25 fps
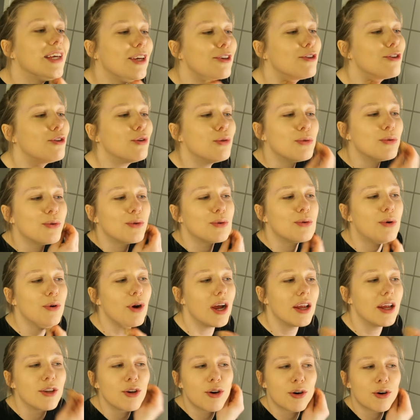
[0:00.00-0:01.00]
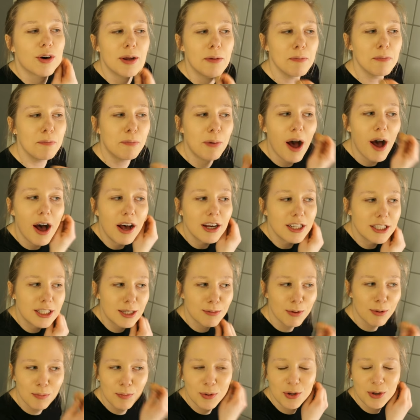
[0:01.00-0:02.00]
You and your
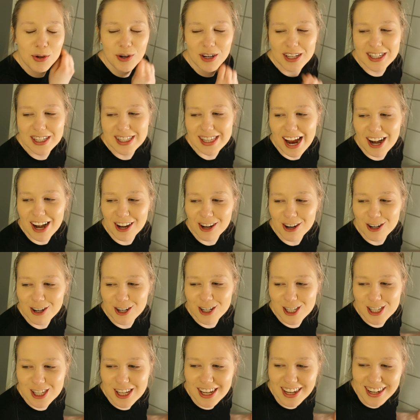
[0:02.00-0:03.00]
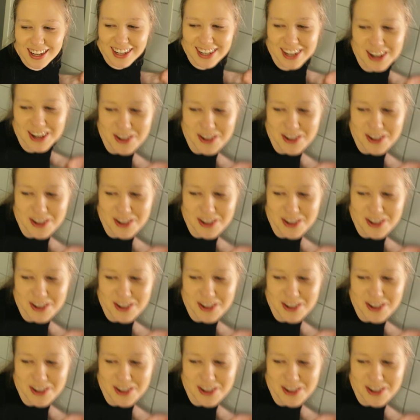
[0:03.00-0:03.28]
impossible beauty standards.